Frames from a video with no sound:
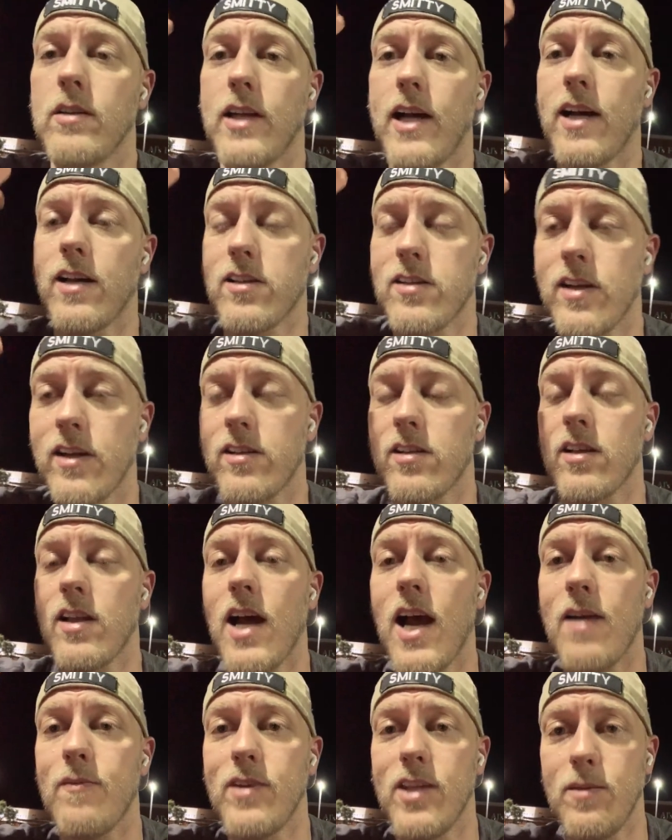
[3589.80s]
last night's
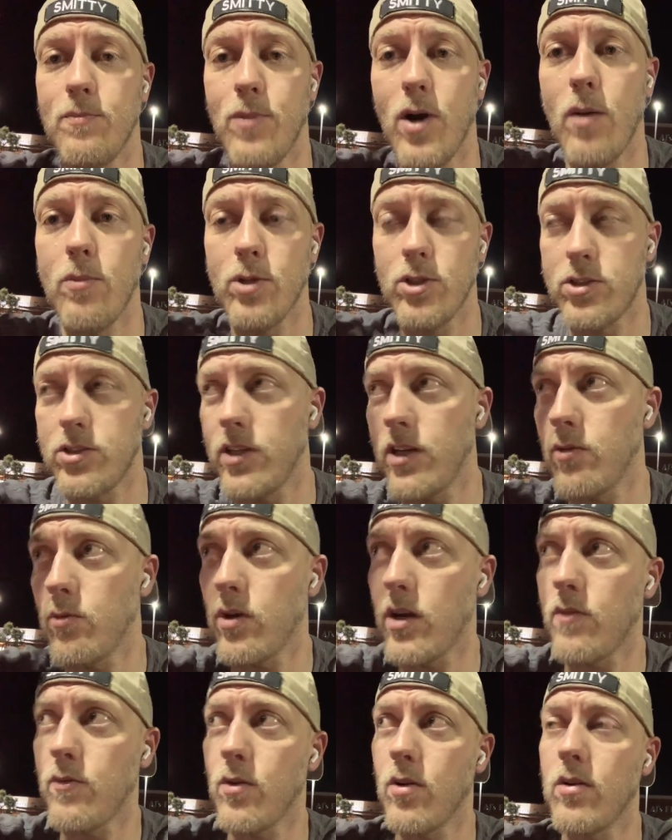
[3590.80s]
live and you published it or
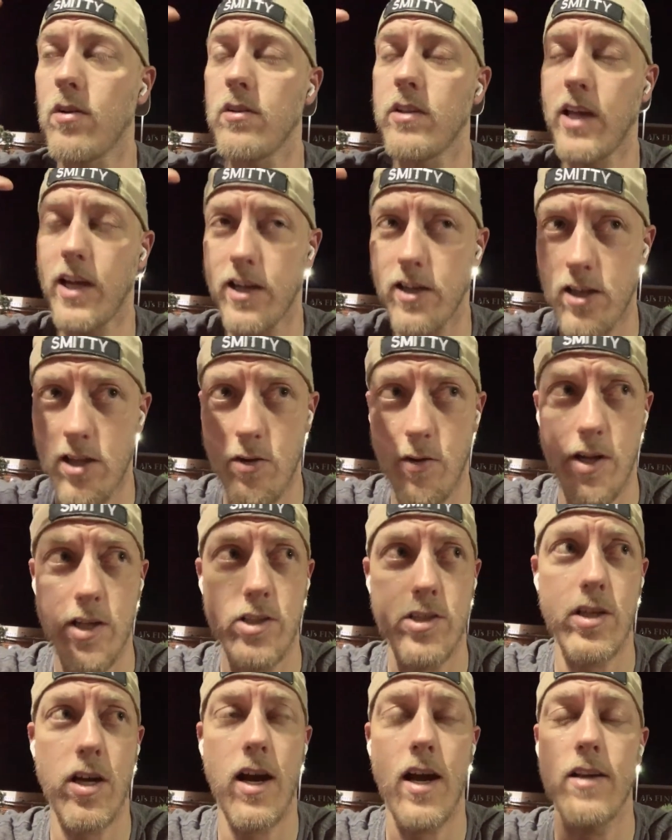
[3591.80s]
whatever, take a
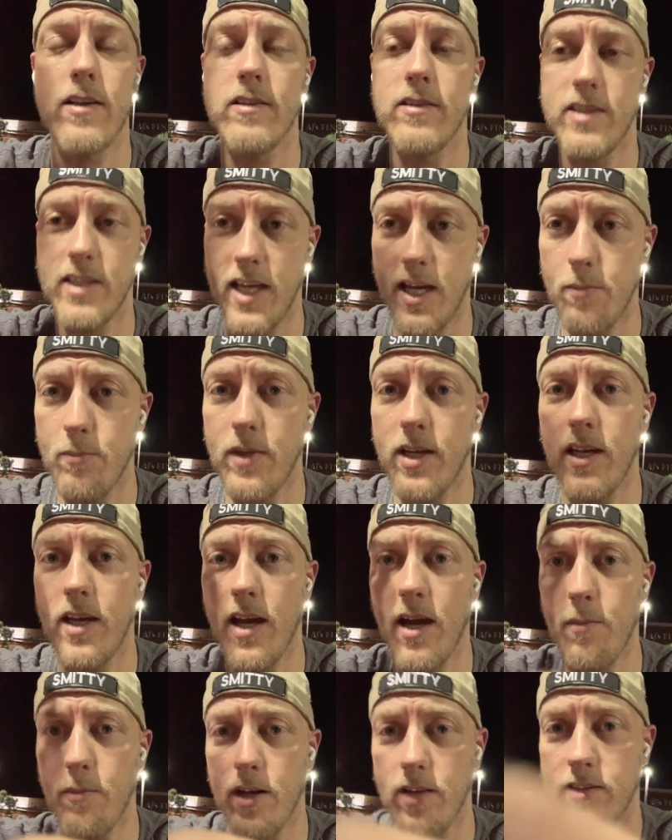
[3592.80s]
screenshot, DM me. I'm